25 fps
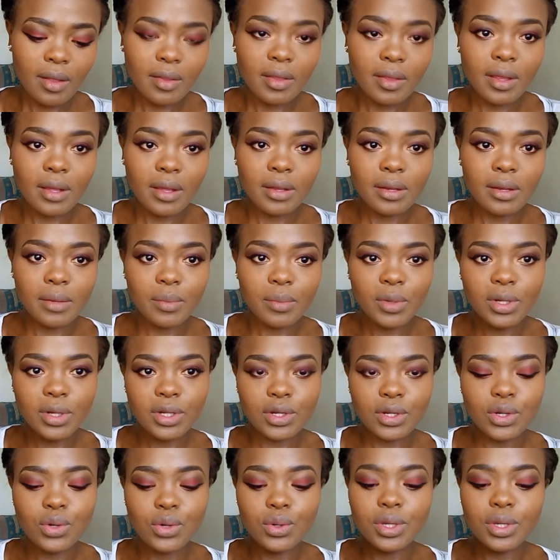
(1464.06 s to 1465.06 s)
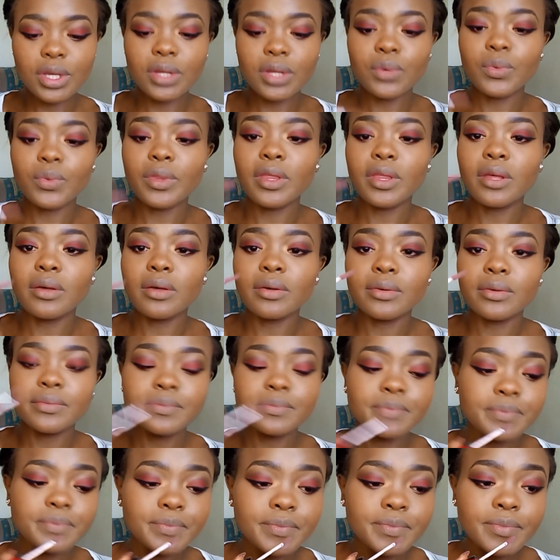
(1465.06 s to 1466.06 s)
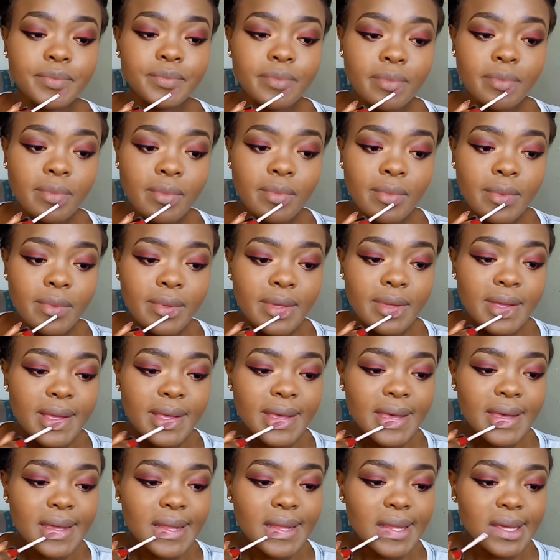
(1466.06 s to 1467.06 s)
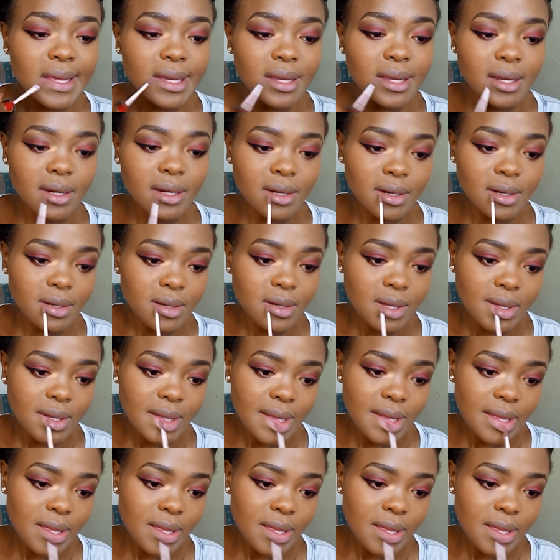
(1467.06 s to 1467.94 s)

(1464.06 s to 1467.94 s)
And then I'm gonna go in with the L A Girl.